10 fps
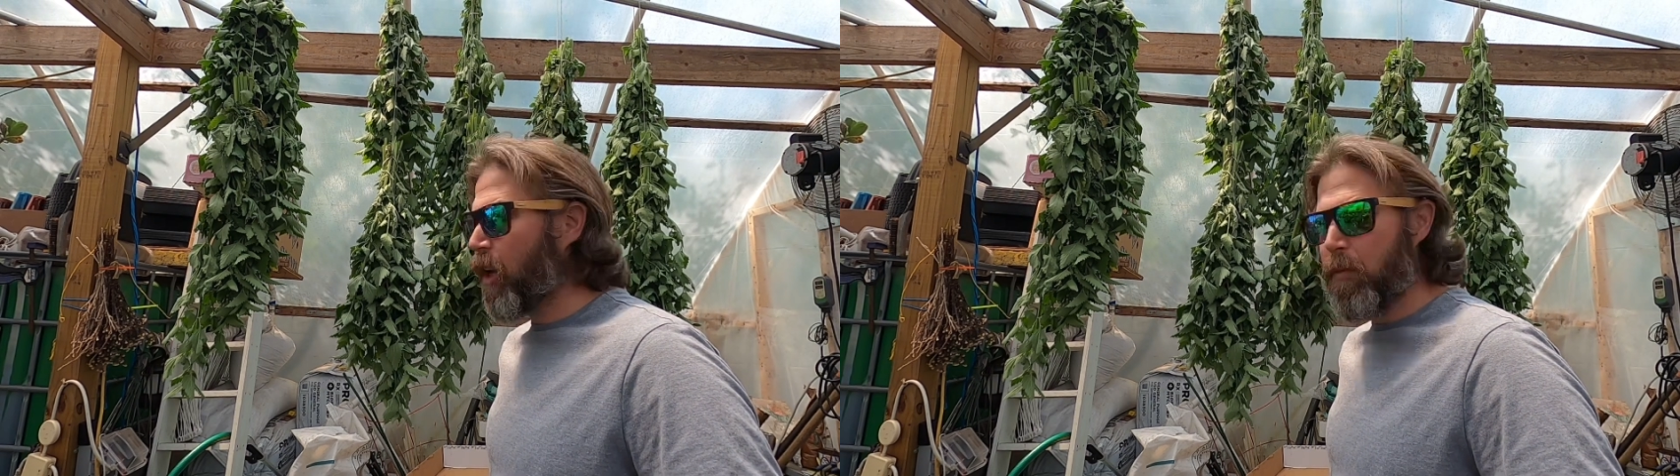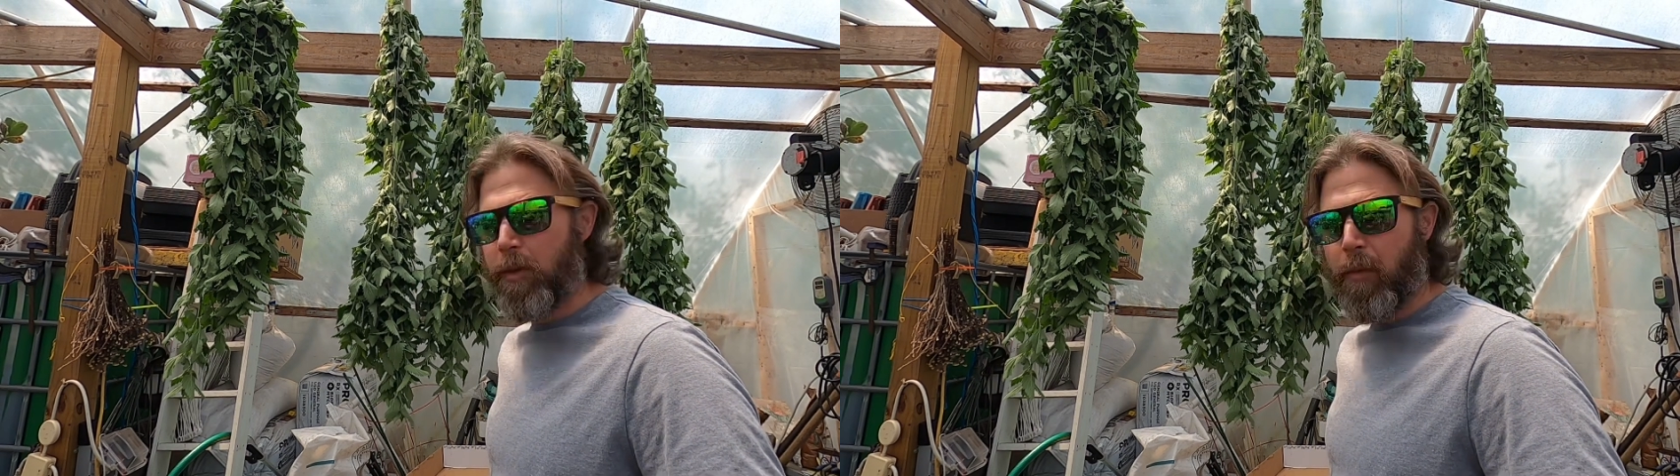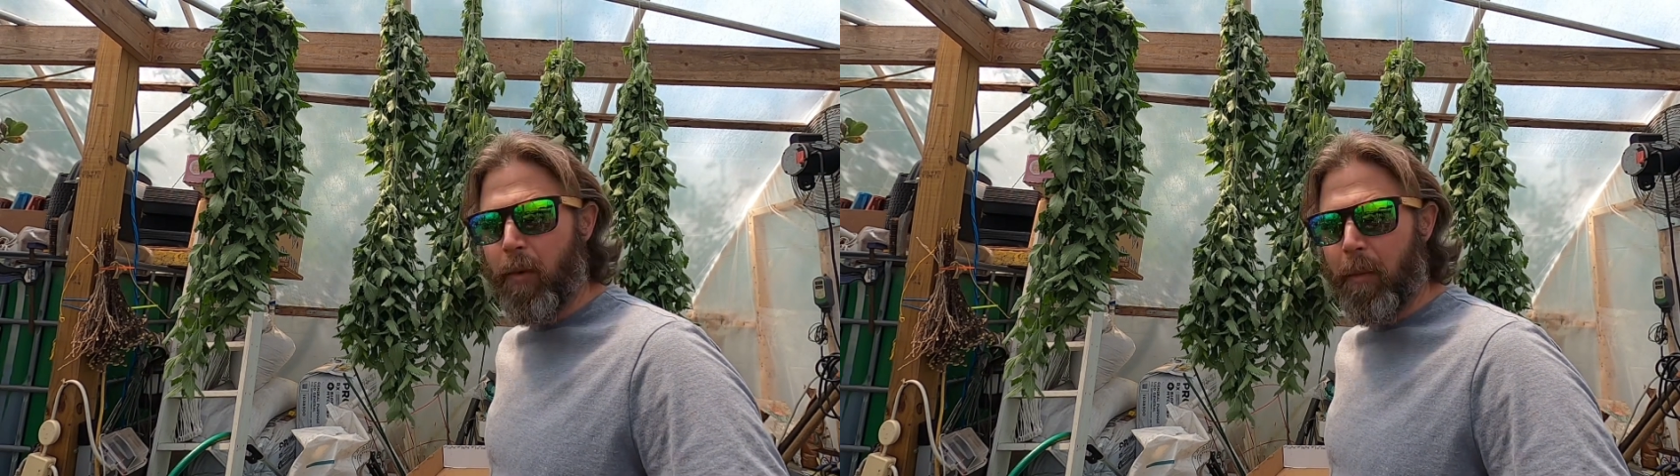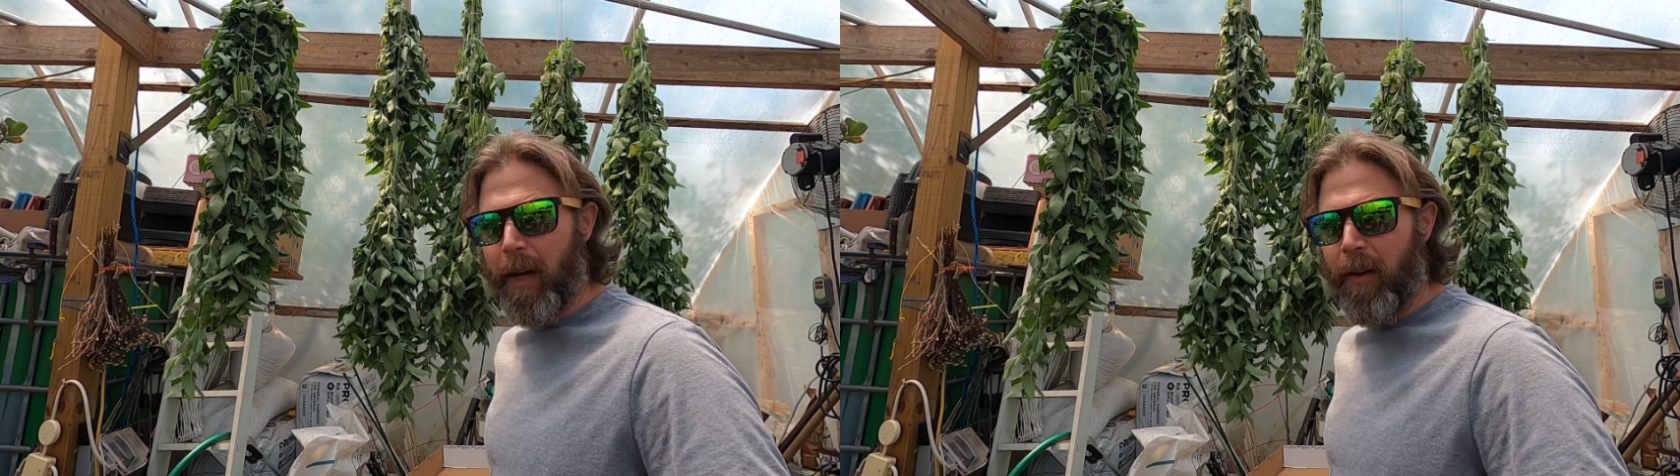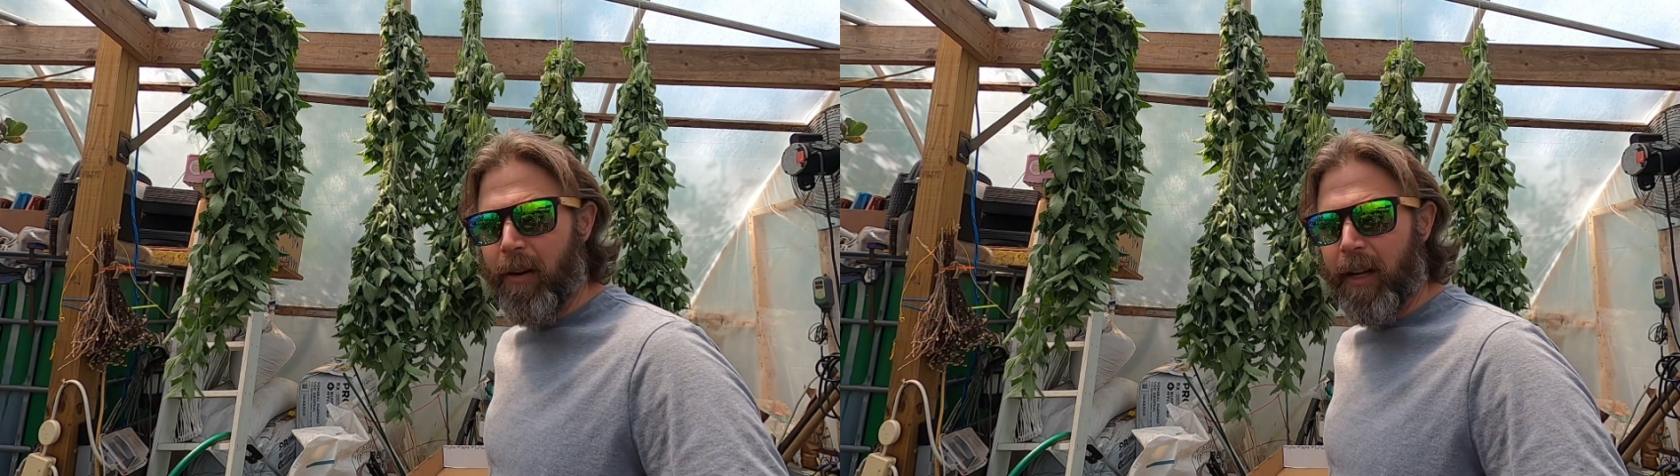help support
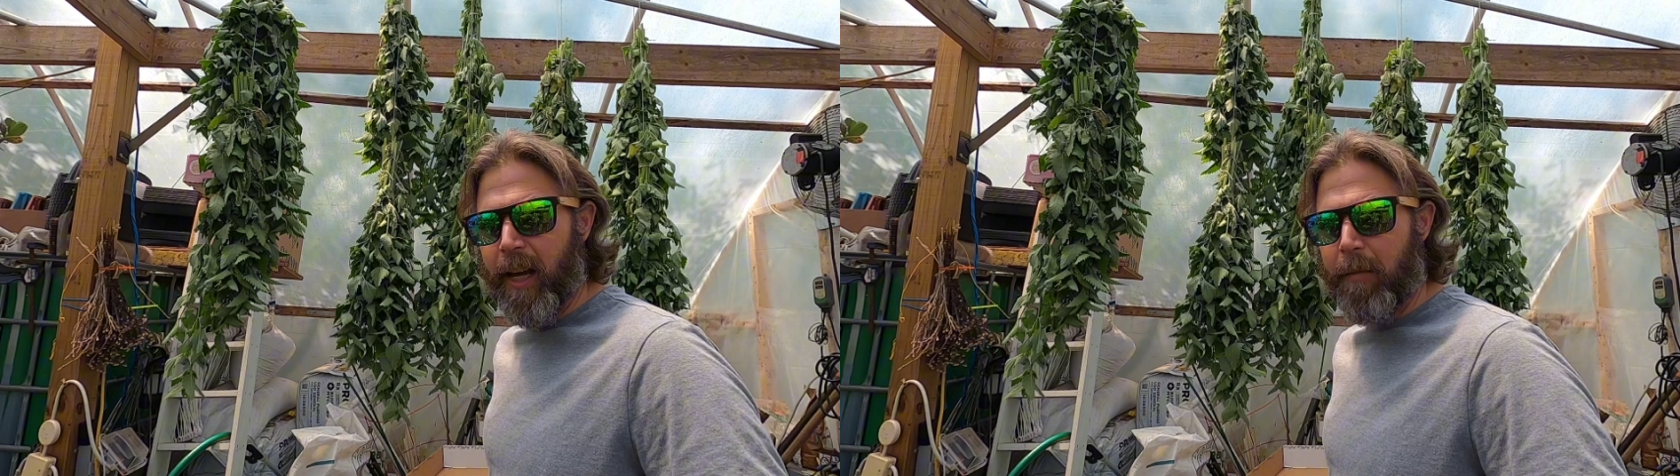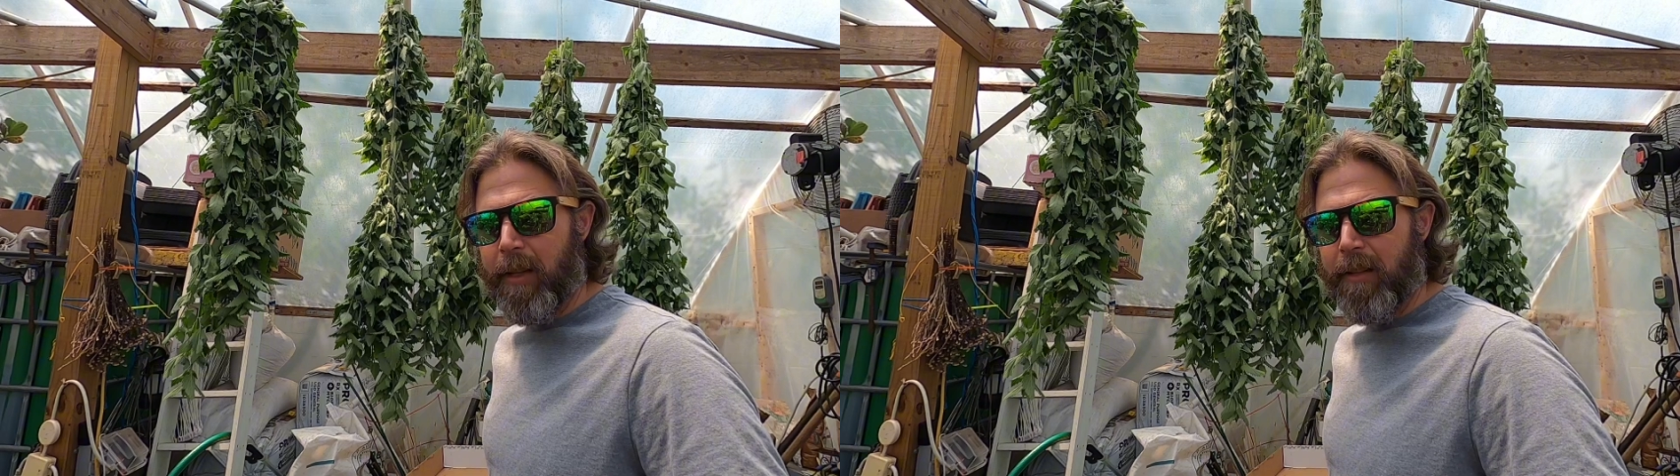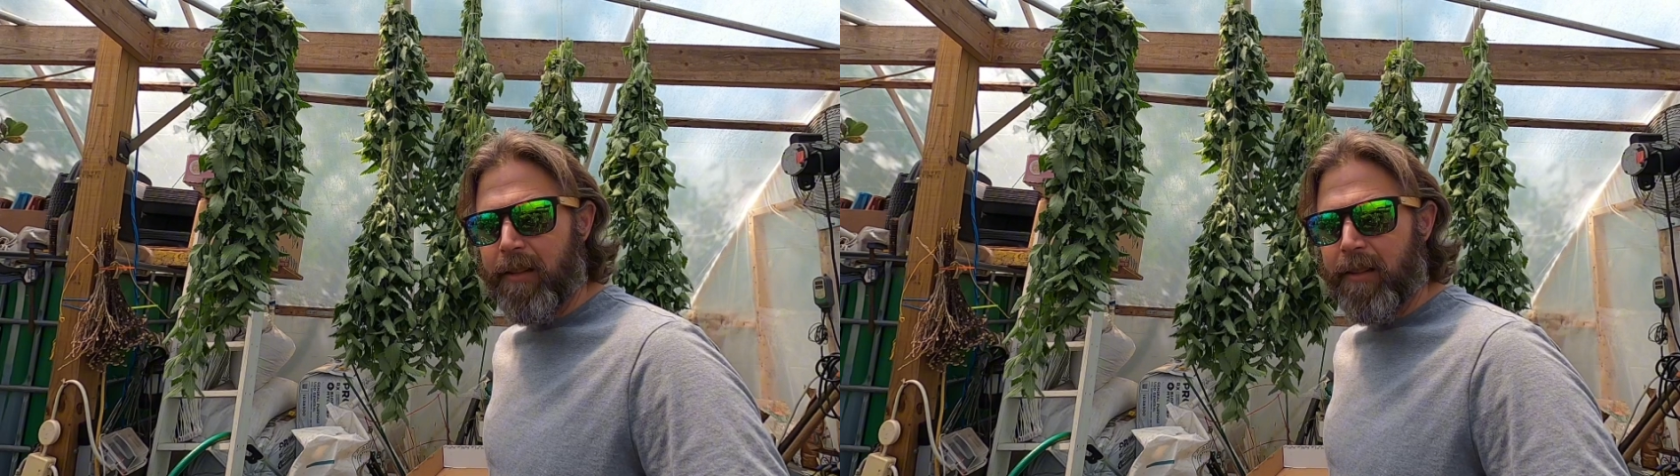my gardening habit.